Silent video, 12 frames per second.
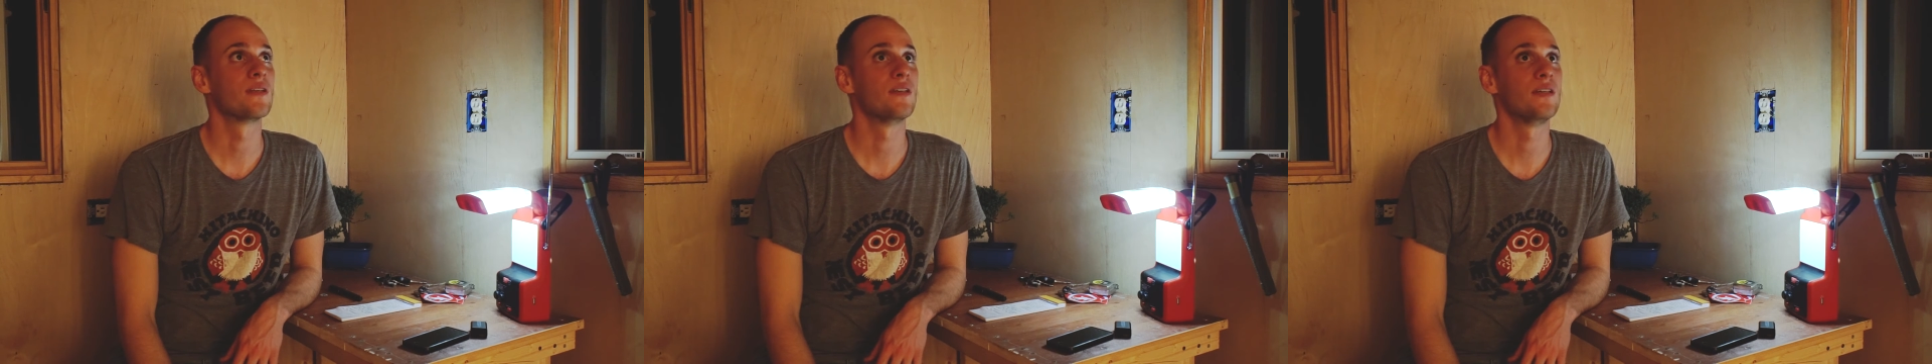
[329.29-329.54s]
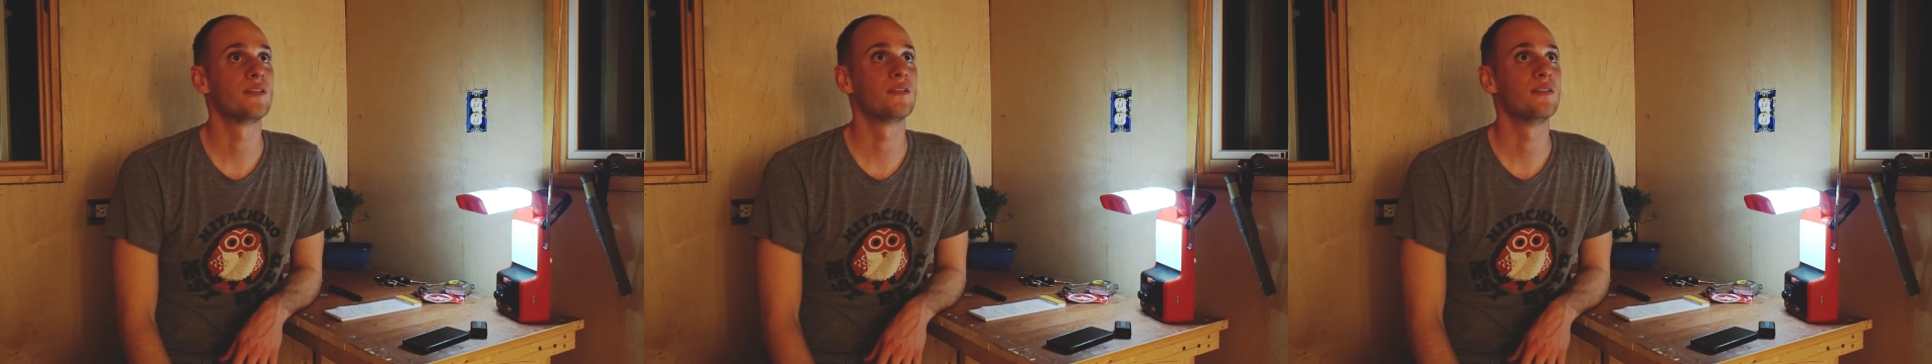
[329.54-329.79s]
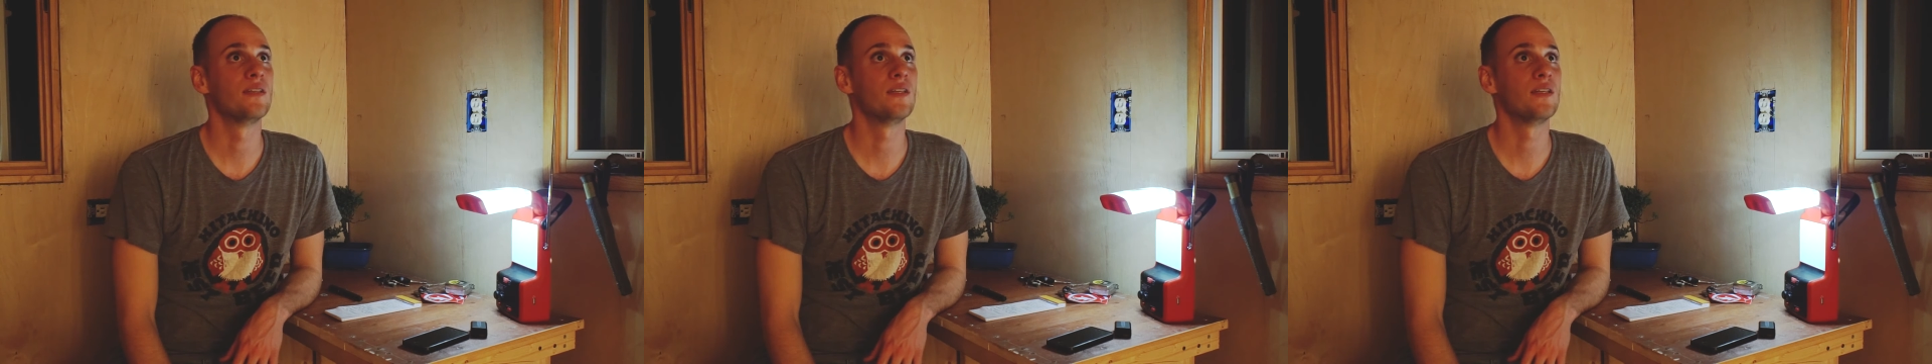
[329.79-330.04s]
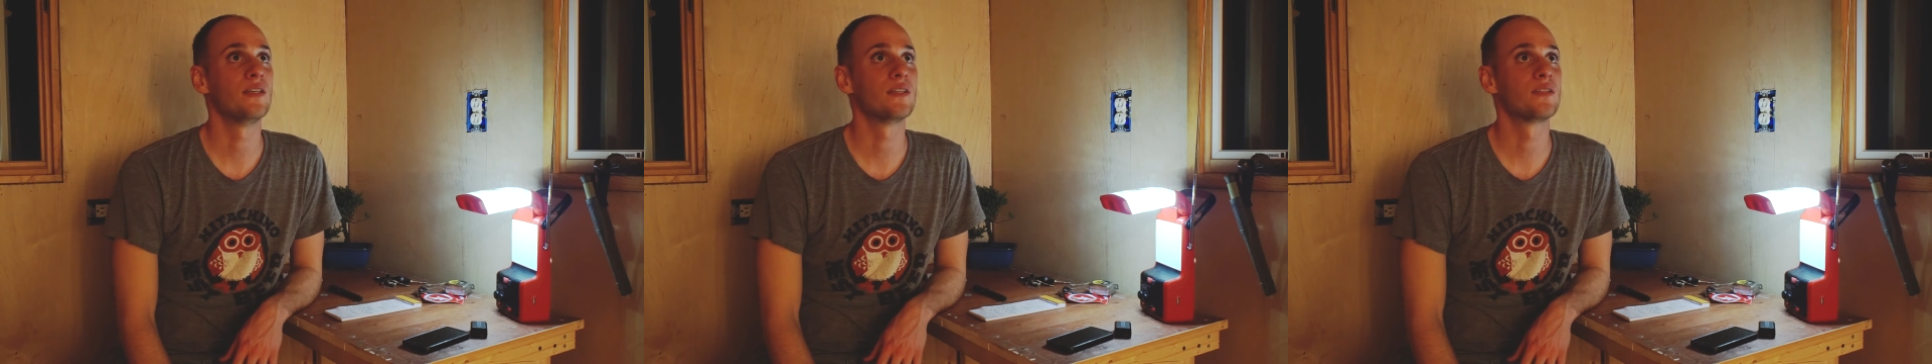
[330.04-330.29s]

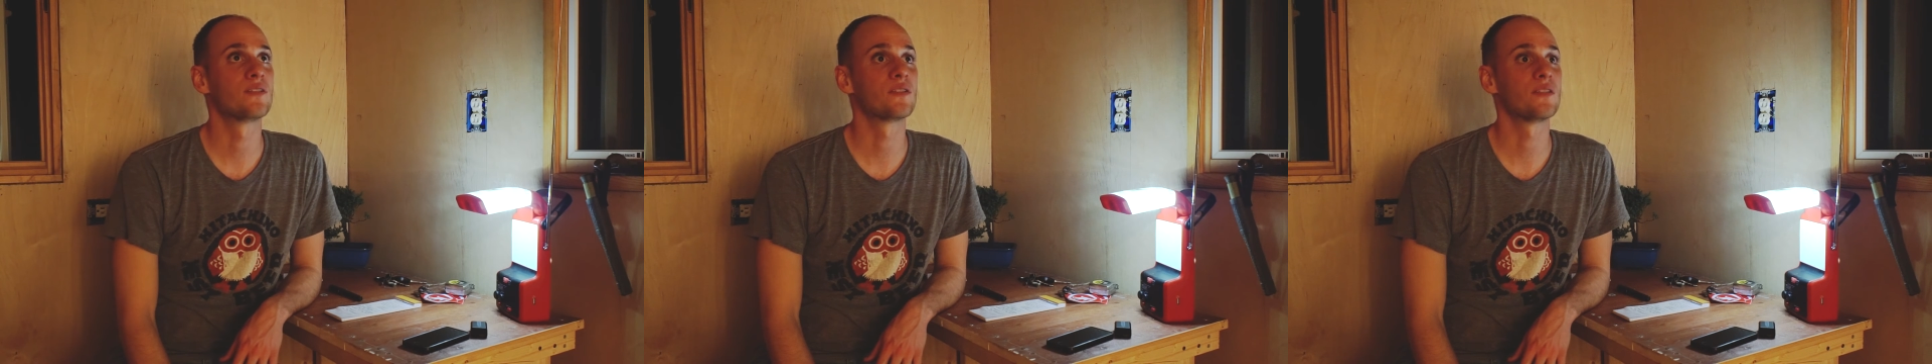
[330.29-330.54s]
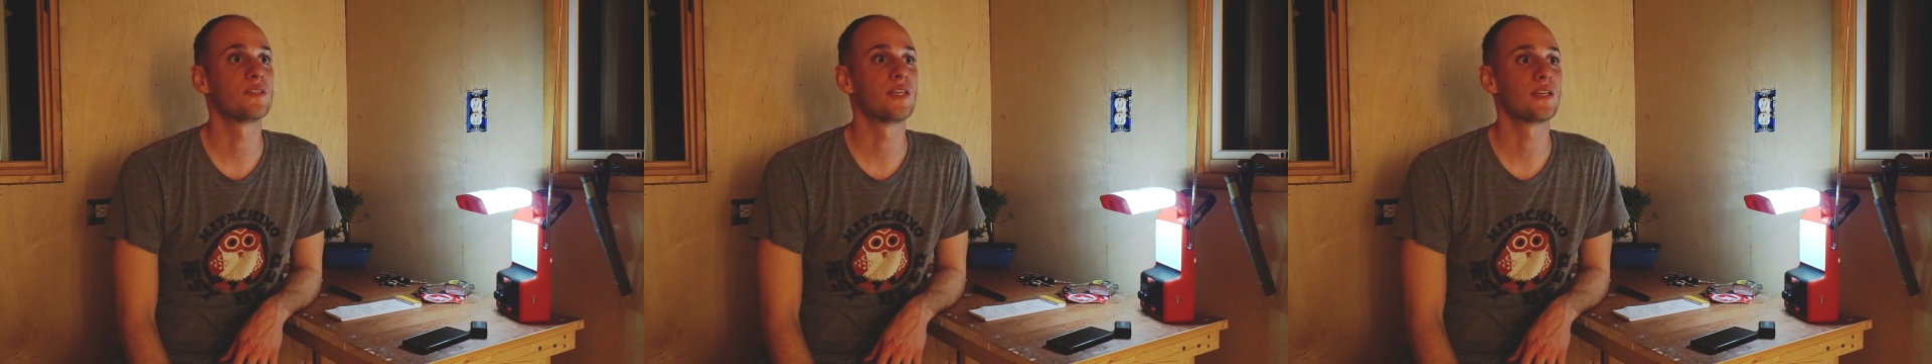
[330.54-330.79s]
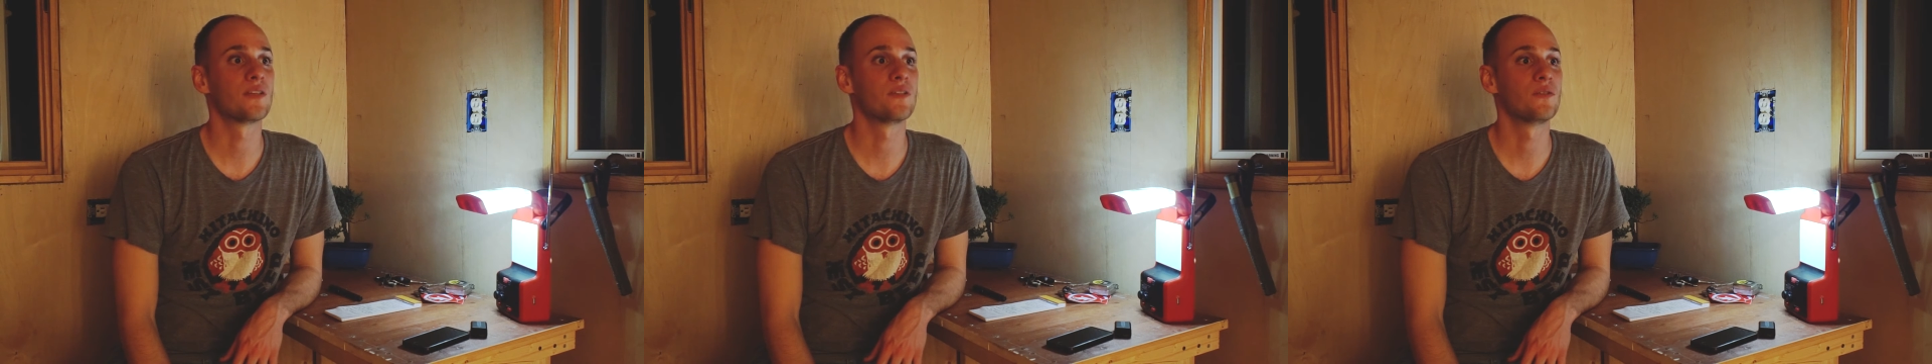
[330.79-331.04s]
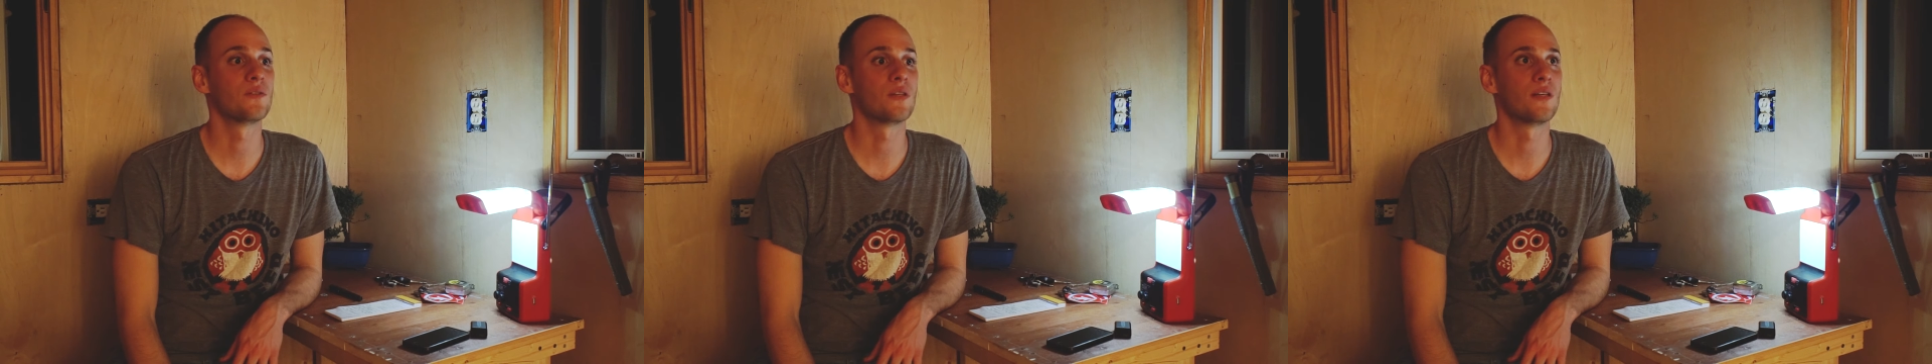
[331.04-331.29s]
It shouldn't take
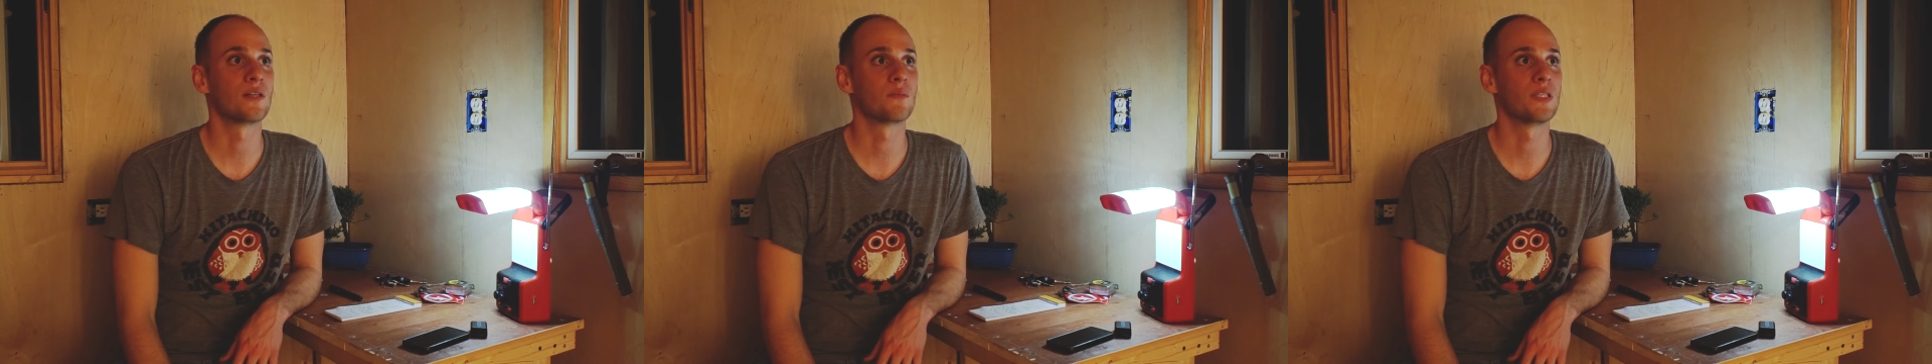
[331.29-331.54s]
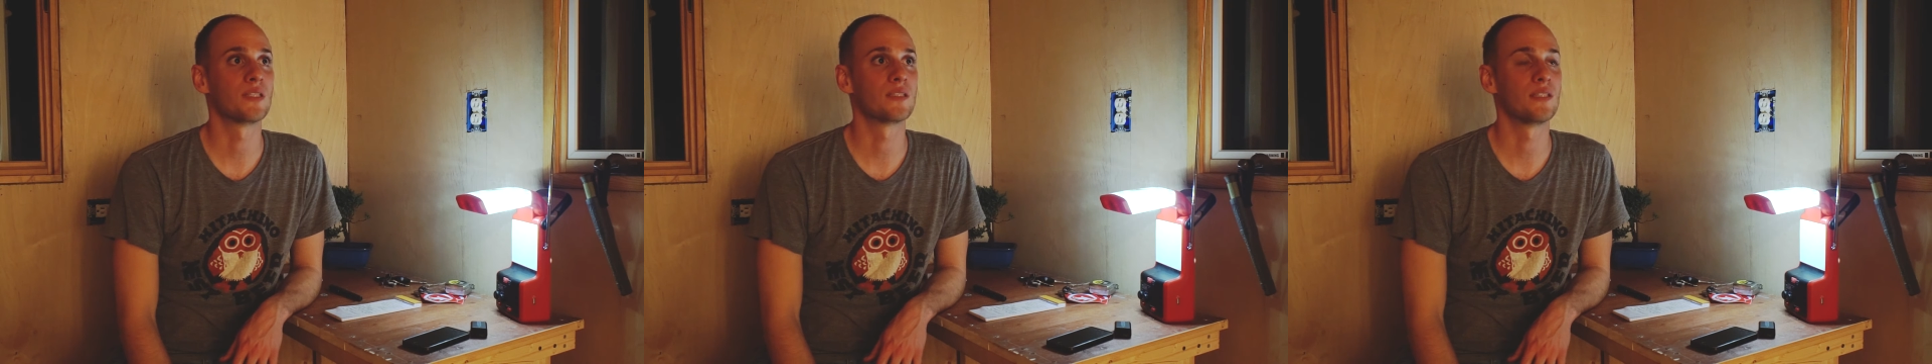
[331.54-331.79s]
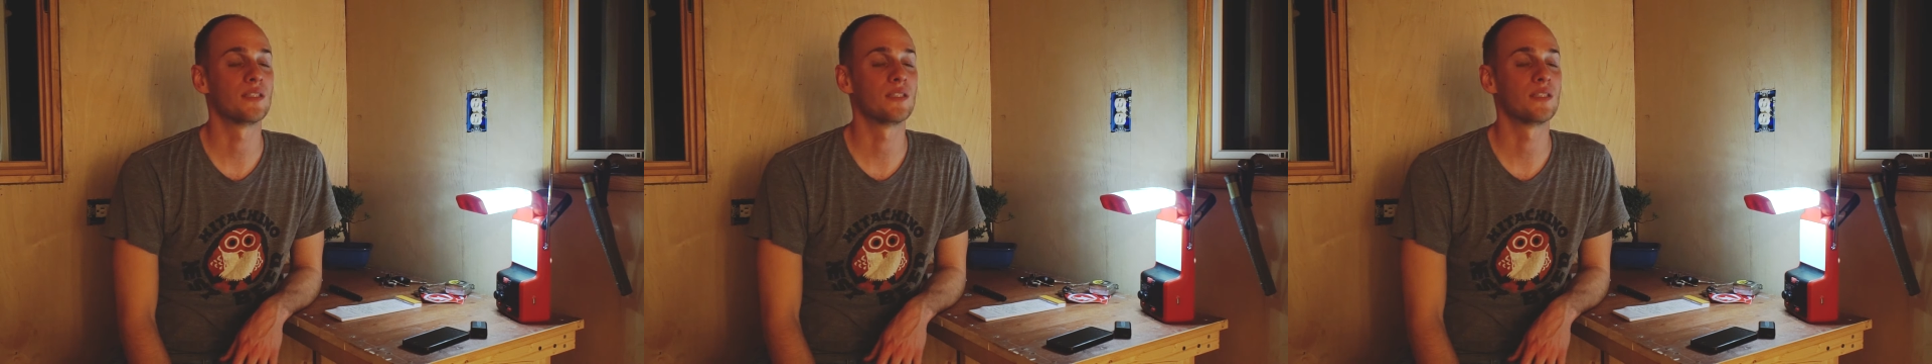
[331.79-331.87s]
too long, but